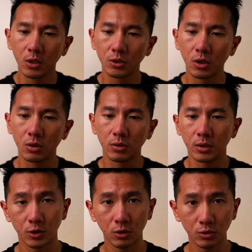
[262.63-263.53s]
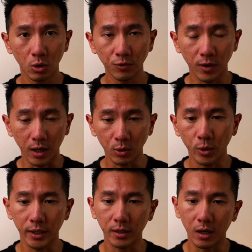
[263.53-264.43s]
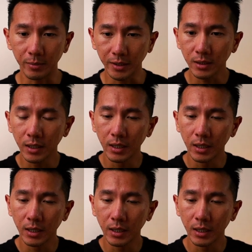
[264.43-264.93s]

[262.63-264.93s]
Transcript: So, so, so far, quick comment.